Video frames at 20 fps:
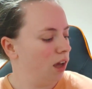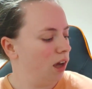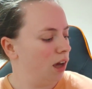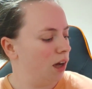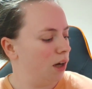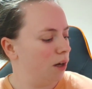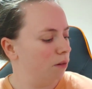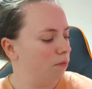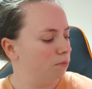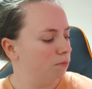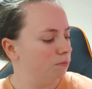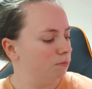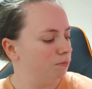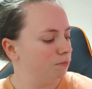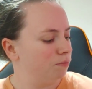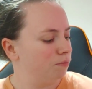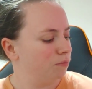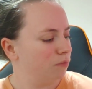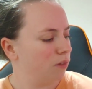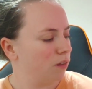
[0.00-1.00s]
So
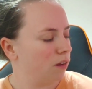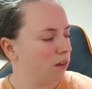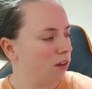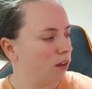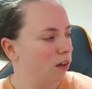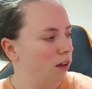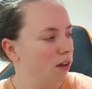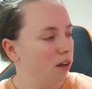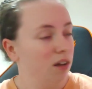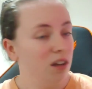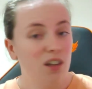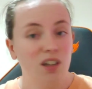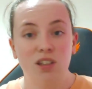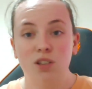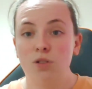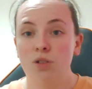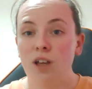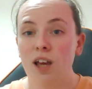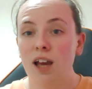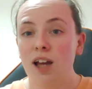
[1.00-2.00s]

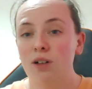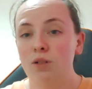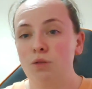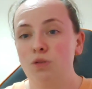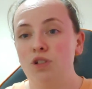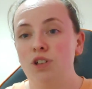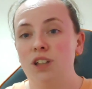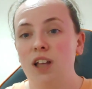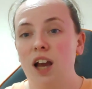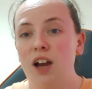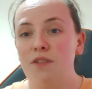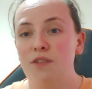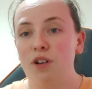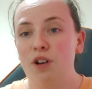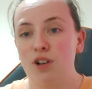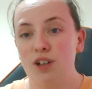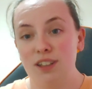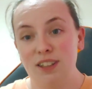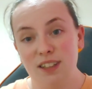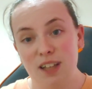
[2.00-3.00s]
yeah, I don't really have
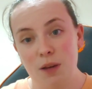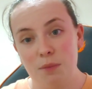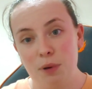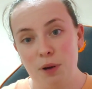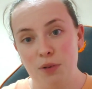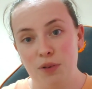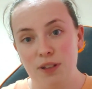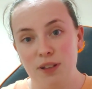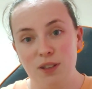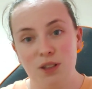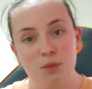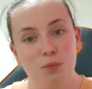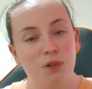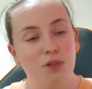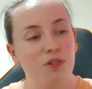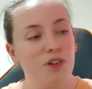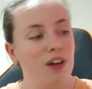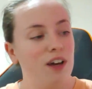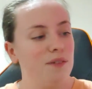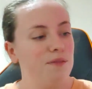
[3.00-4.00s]
a lot to say about this, to
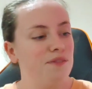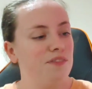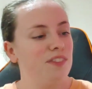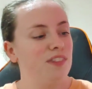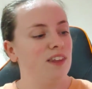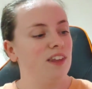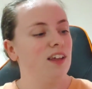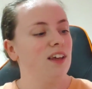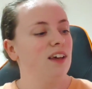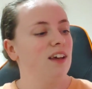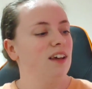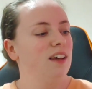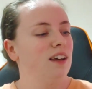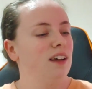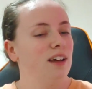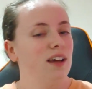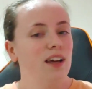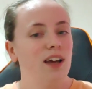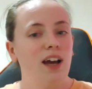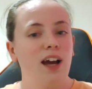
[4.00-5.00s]
be fair.
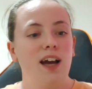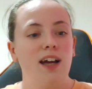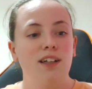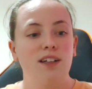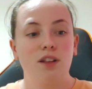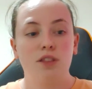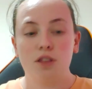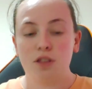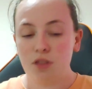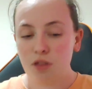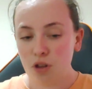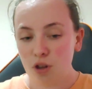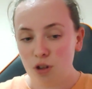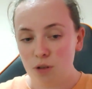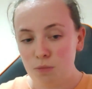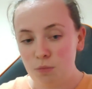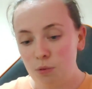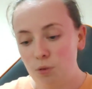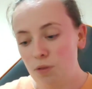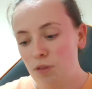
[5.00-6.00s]
And the
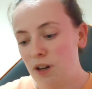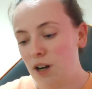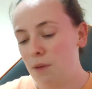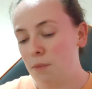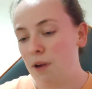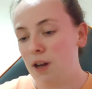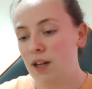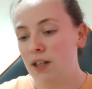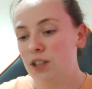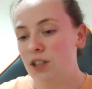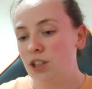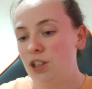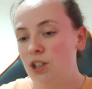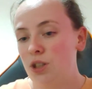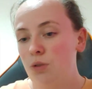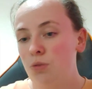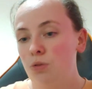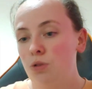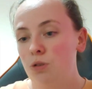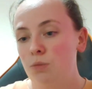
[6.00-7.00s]
third book that I managed
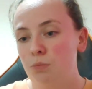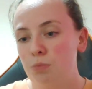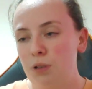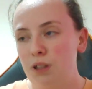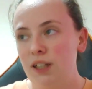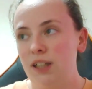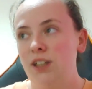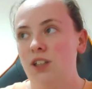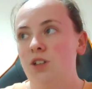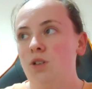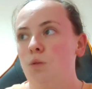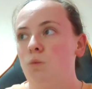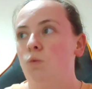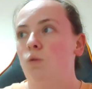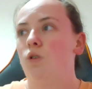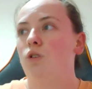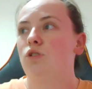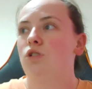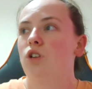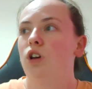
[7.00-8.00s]
to complete
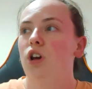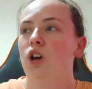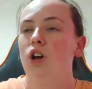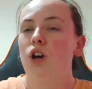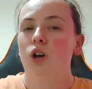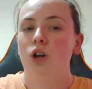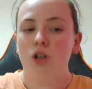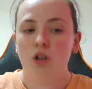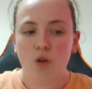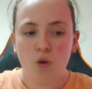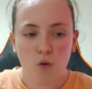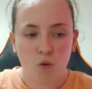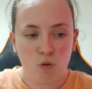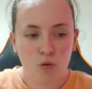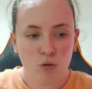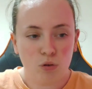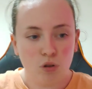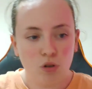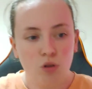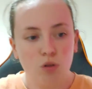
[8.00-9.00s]
was an
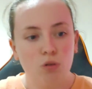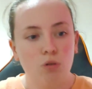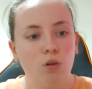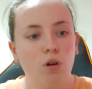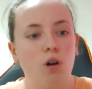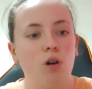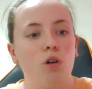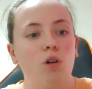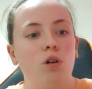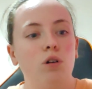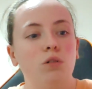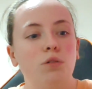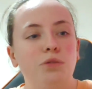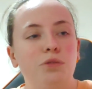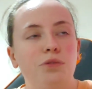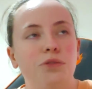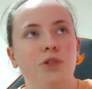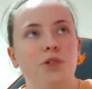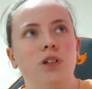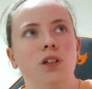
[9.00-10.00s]
audio
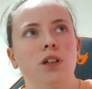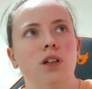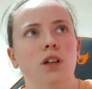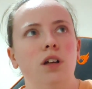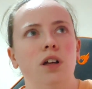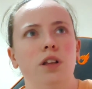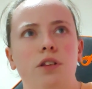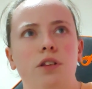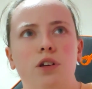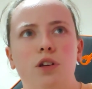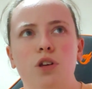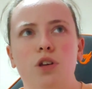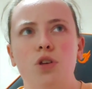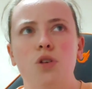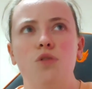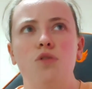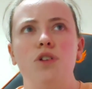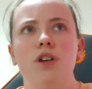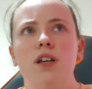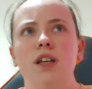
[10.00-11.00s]
of The
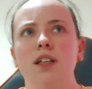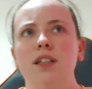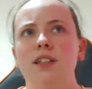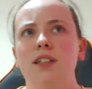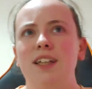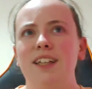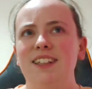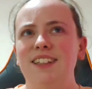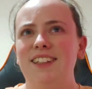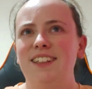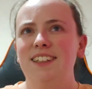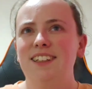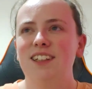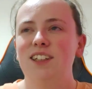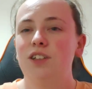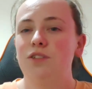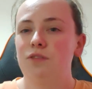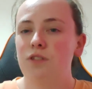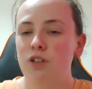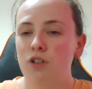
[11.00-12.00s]
Curious
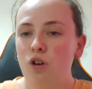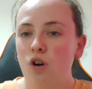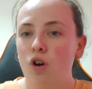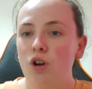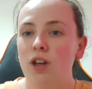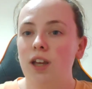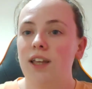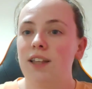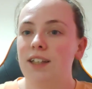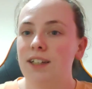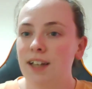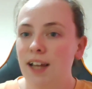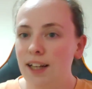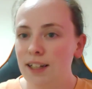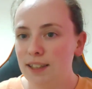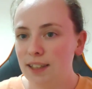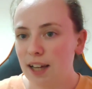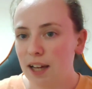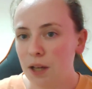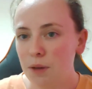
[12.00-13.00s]
Incident of the Dog in the
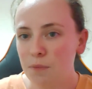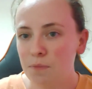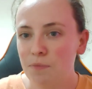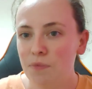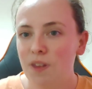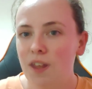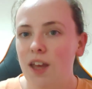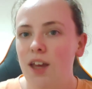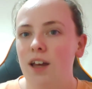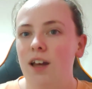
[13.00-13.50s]
Nighttime.